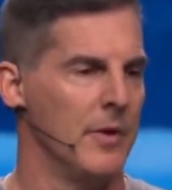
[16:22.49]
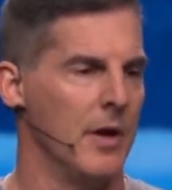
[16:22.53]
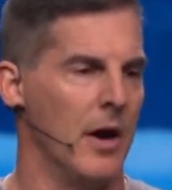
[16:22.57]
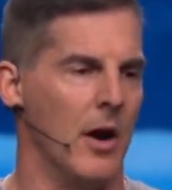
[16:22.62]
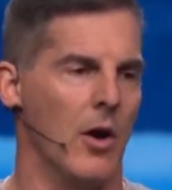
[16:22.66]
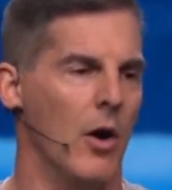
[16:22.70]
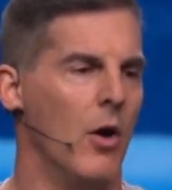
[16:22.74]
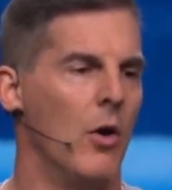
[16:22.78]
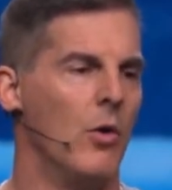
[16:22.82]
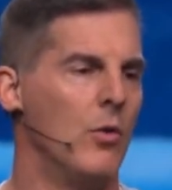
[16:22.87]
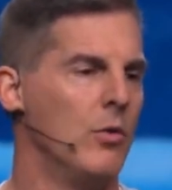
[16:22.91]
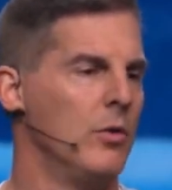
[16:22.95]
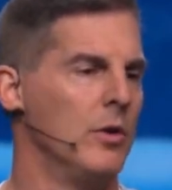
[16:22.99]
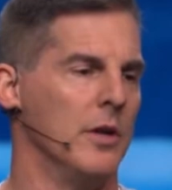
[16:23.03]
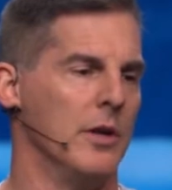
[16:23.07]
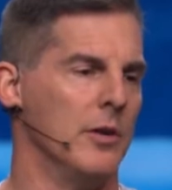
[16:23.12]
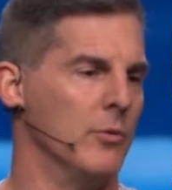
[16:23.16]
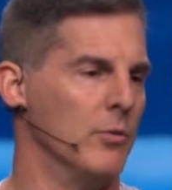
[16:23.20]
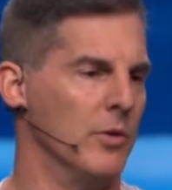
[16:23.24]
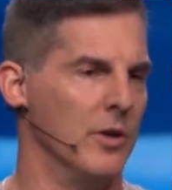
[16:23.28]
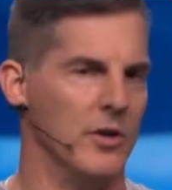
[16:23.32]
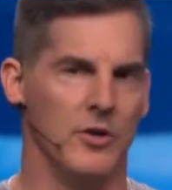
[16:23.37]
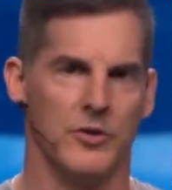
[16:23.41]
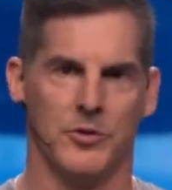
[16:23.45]
our only
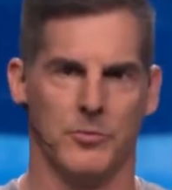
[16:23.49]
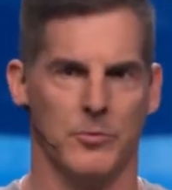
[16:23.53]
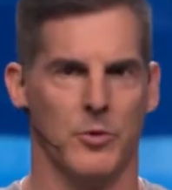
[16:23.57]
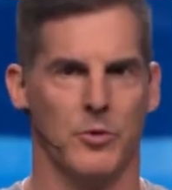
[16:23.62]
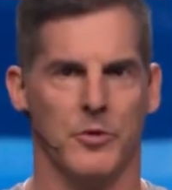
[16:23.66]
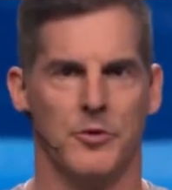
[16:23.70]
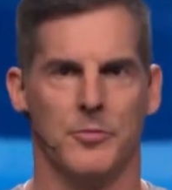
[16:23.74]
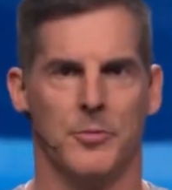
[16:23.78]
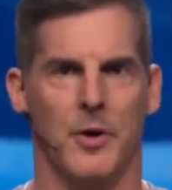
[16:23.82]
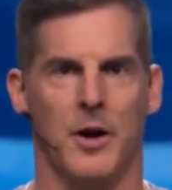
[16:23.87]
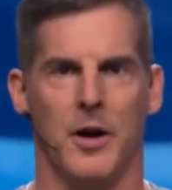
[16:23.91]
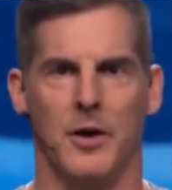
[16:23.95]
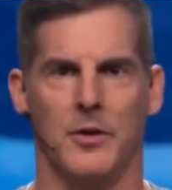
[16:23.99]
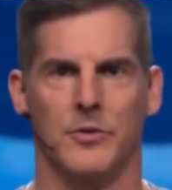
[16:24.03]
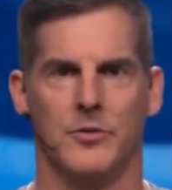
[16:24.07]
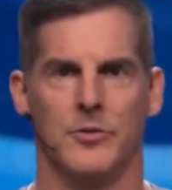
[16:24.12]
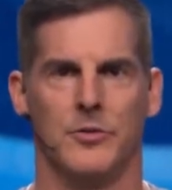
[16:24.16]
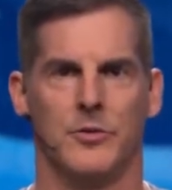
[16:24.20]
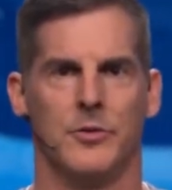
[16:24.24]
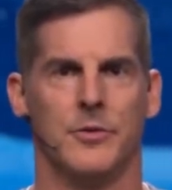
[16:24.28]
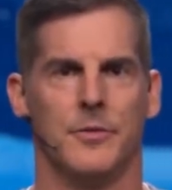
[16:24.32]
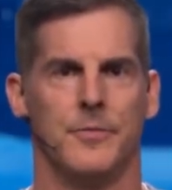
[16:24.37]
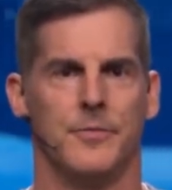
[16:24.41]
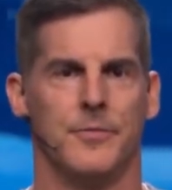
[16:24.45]
reasonable
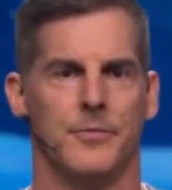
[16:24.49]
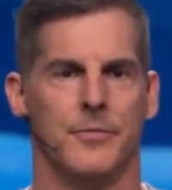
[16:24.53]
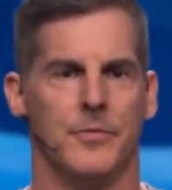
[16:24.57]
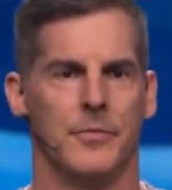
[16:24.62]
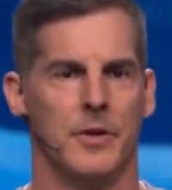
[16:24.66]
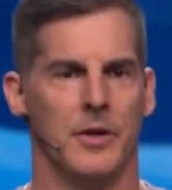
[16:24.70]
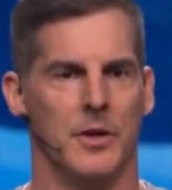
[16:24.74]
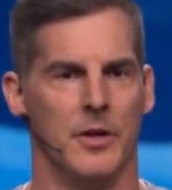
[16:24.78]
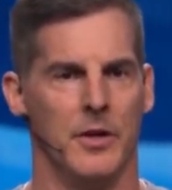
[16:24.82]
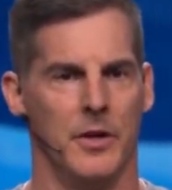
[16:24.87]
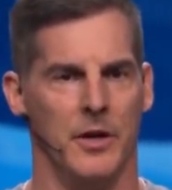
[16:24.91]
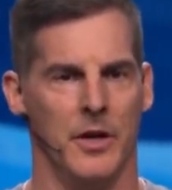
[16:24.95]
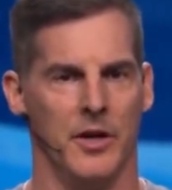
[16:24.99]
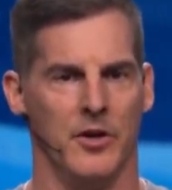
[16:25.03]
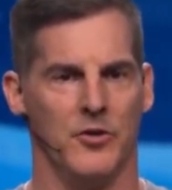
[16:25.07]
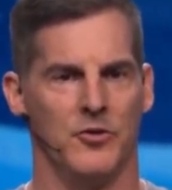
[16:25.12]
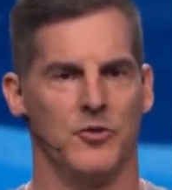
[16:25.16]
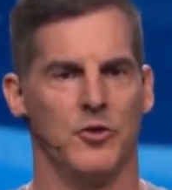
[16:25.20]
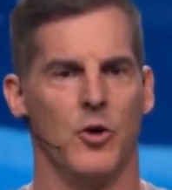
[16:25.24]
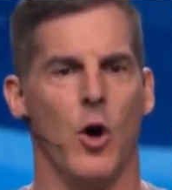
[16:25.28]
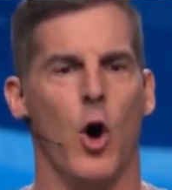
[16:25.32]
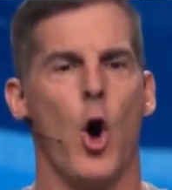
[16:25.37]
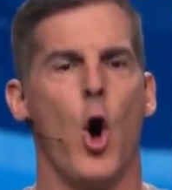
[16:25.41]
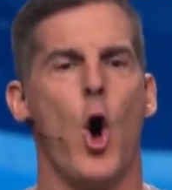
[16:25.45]
response is
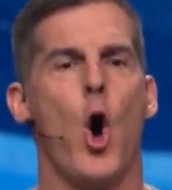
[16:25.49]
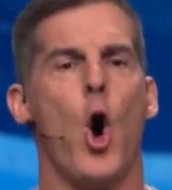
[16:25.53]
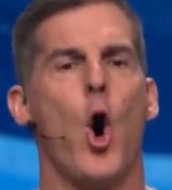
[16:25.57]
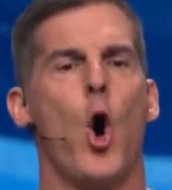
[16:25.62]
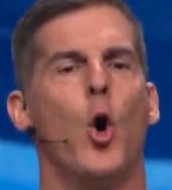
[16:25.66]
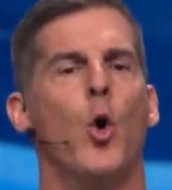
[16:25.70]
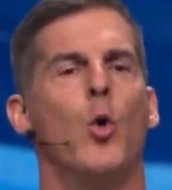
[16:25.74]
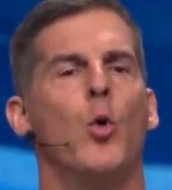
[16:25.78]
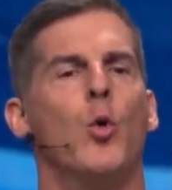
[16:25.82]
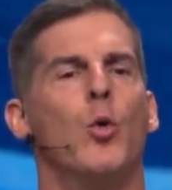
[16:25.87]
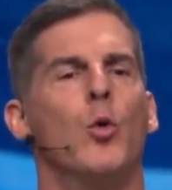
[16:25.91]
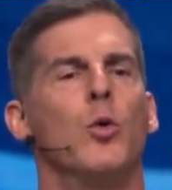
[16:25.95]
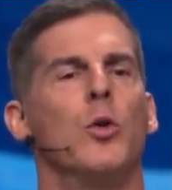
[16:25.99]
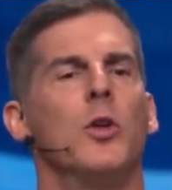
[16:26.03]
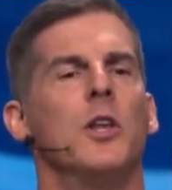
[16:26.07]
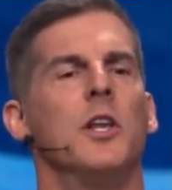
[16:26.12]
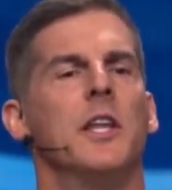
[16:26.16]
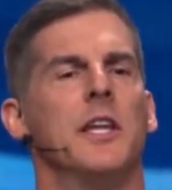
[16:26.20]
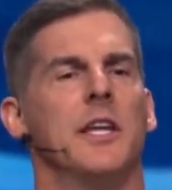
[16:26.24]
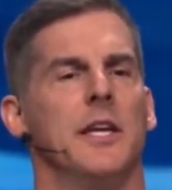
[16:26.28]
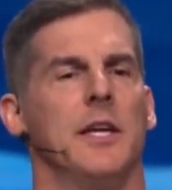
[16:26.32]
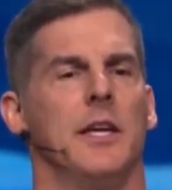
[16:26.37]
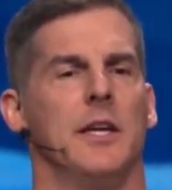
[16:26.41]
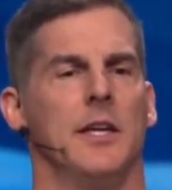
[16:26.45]
to
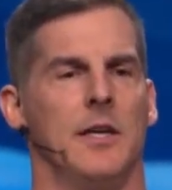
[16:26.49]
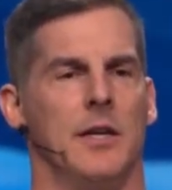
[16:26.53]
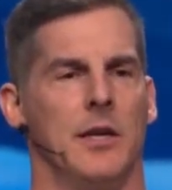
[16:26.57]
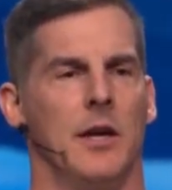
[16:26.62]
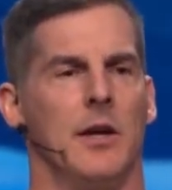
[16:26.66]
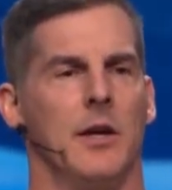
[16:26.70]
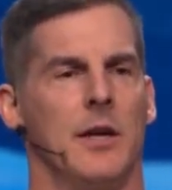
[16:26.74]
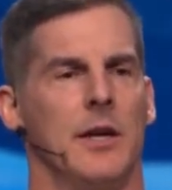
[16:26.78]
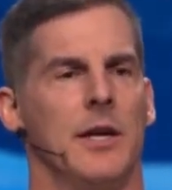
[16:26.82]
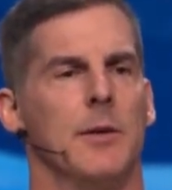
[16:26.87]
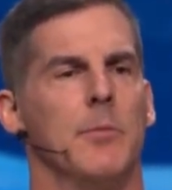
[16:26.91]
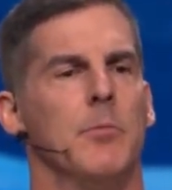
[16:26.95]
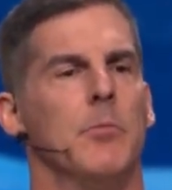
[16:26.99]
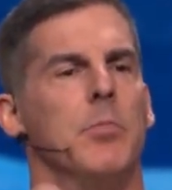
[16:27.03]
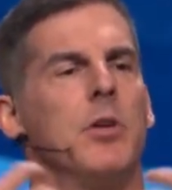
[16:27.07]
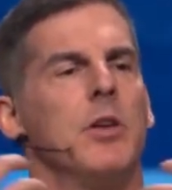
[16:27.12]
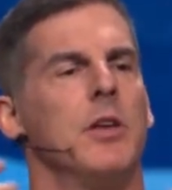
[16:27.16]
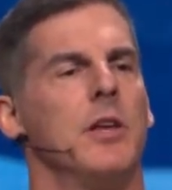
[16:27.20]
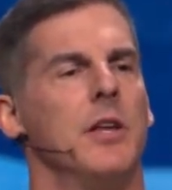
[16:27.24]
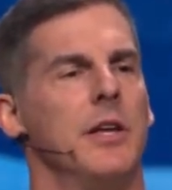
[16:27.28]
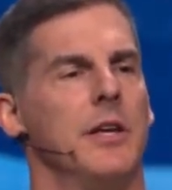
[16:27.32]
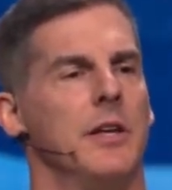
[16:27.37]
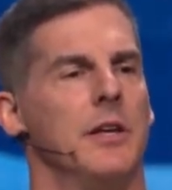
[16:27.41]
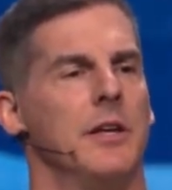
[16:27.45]
wholly,
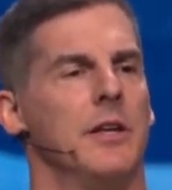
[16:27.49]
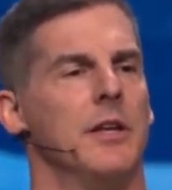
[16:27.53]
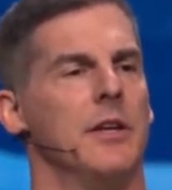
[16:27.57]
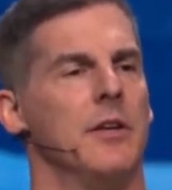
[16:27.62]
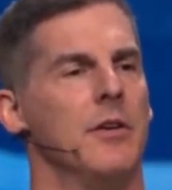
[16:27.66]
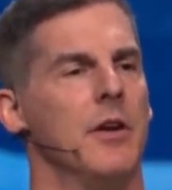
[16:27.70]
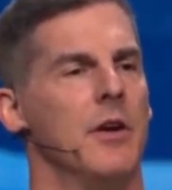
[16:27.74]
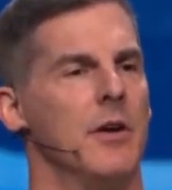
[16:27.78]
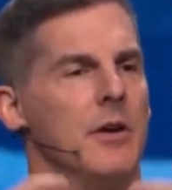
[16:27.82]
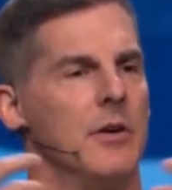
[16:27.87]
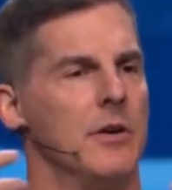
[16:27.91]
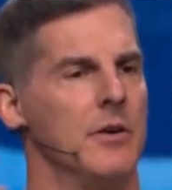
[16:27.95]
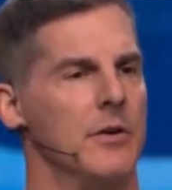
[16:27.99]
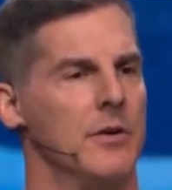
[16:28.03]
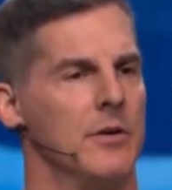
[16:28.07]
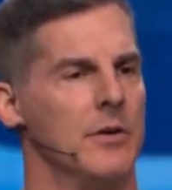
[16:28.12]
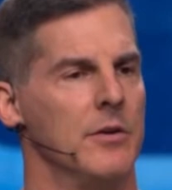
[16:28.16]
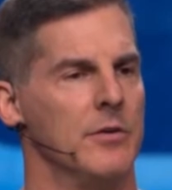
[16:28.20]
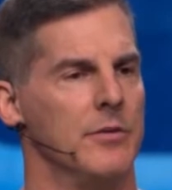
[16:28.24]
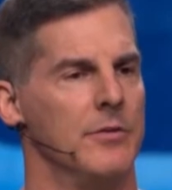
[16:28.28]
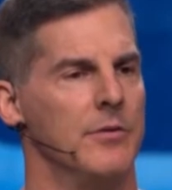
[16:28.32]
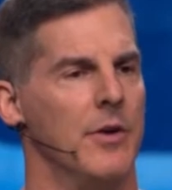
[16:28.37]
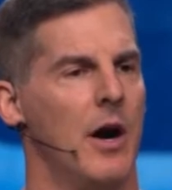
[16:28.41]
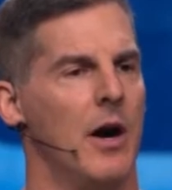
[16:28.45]
completely
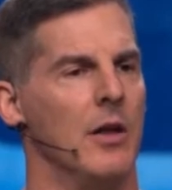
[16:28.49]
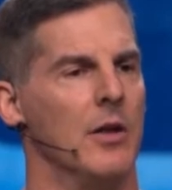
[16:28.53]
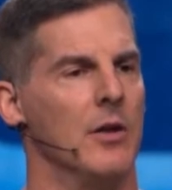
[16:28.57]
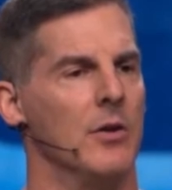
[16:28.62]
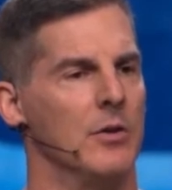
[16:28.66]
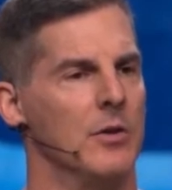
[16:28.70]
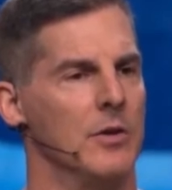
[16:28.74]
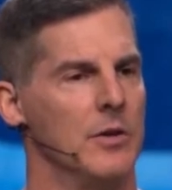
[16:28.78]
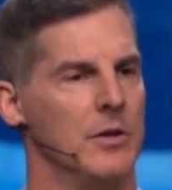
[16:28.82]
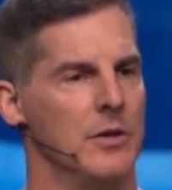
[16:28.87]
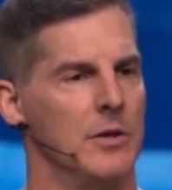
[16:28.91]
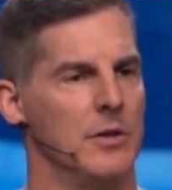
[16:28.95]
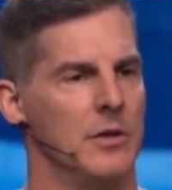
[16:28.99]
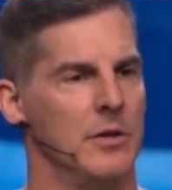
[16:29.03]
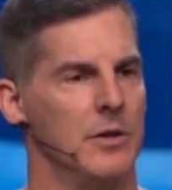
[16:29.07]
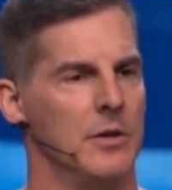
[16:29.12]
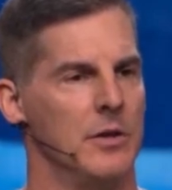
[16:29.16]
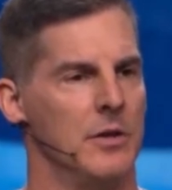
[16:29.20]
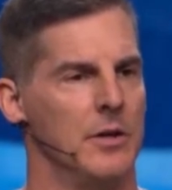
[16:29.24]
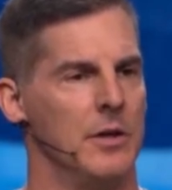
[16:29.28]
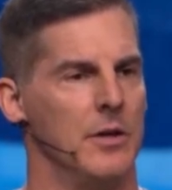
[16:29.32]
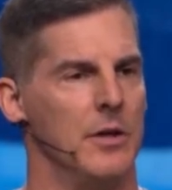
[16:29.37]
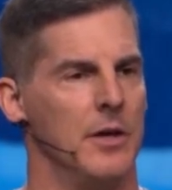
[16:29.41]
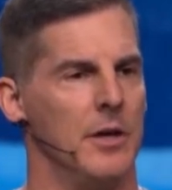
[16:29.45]
follow
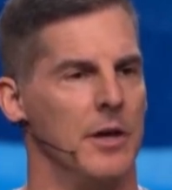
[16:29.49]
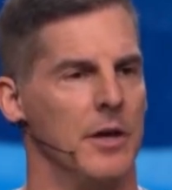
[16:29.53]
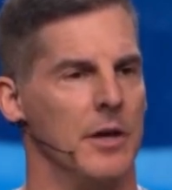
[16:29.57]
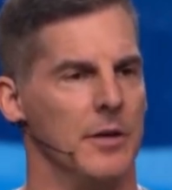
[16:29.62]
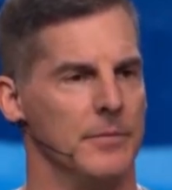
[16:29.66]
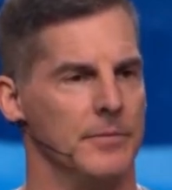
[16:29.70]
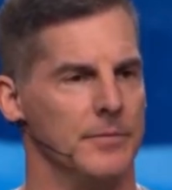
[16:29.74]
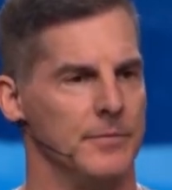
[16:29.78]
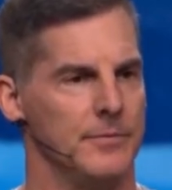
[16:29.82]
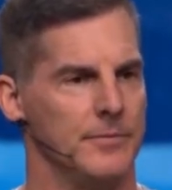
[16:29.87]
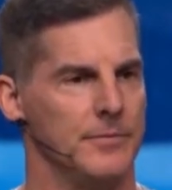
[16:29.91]
him.